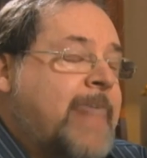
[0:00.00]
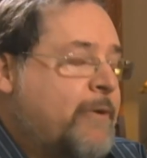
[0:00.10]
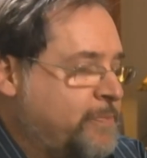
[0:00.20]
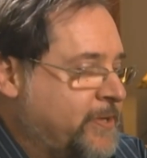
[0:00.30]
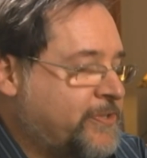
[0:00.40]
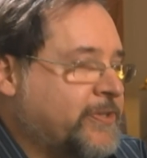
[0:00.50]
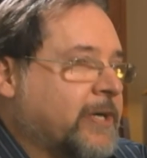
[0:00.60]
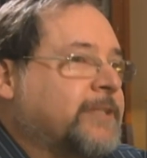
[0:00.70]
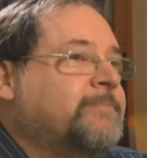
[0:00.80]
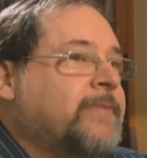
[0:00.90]
That would be a
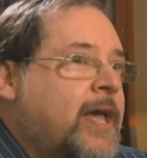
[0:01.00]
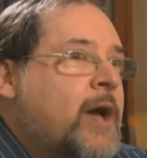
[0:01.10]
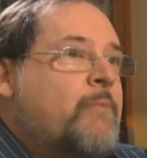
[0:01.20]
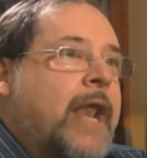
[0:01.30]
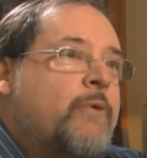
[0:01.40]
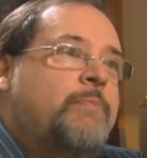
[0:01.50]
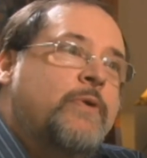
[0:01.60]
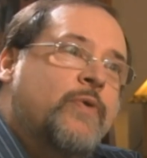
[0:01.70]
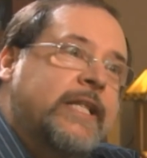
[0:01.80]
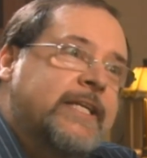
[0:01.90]
start. But I would
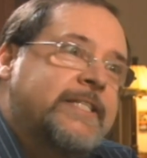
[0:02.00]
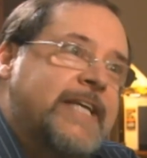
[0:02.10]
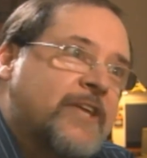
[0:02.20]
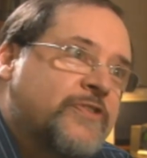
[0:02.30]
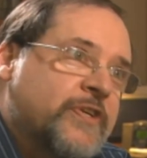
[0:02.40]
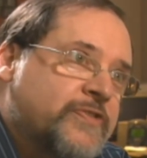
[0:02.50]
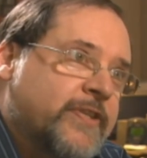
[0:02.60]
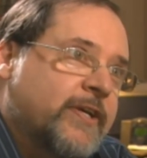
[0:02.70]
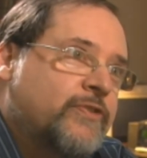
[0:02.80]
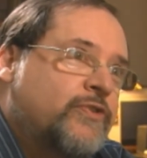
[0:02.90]
be willing to test these
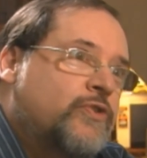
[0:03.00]
things,